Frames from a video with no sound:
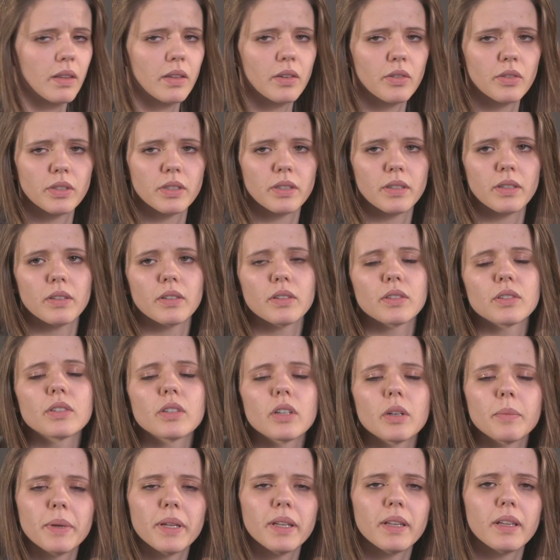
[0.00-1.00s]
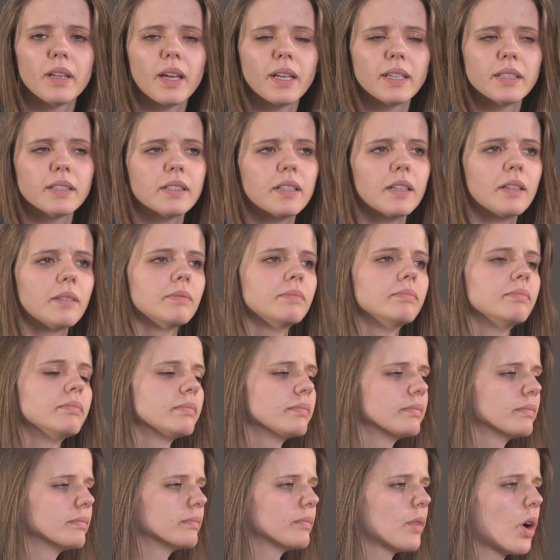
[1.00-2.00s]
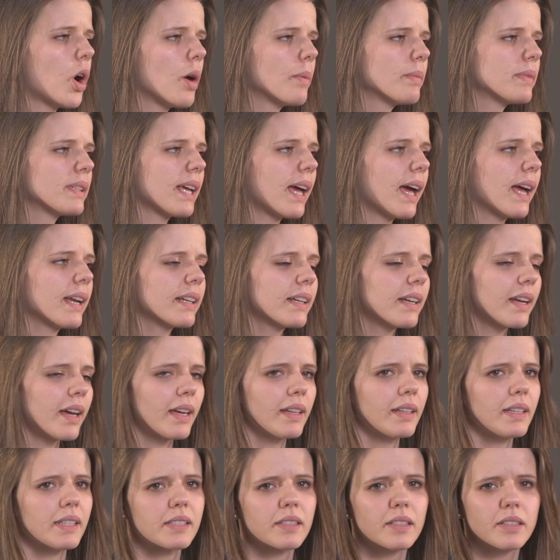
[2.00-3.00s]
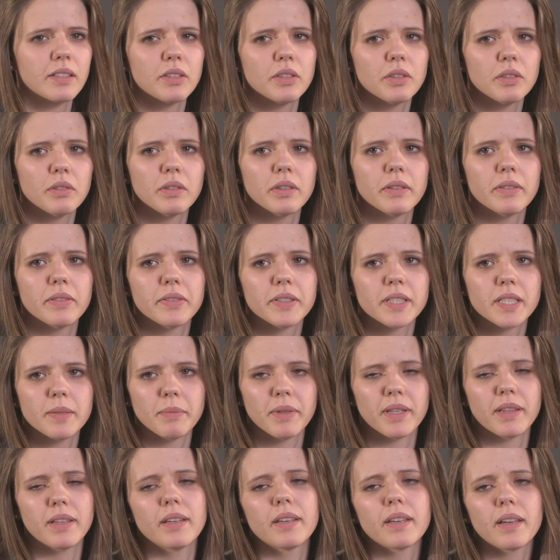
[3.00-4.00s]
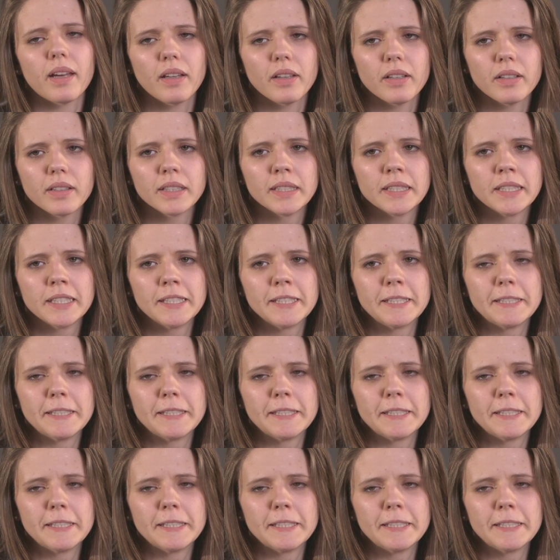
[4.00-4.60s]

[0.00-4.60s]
There was a sermon that um, mom, dad, and I listened to of Timothy Keller